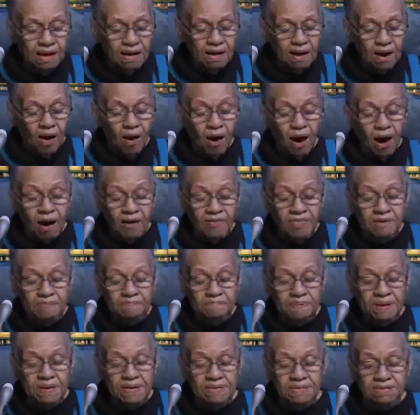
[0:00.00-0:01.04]
or the
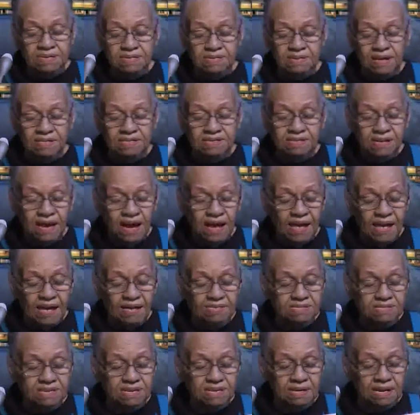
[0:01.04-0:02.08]
beast that
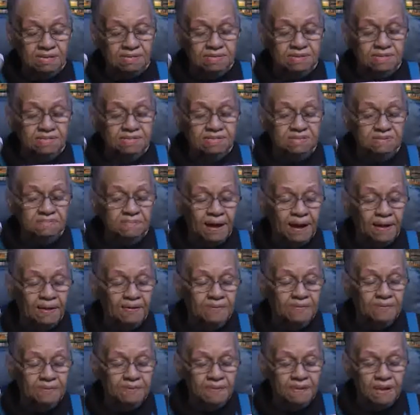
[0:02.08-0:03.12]
Jan tells us
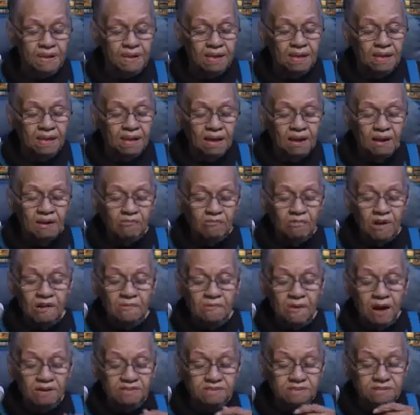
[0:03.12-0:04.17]
about. We want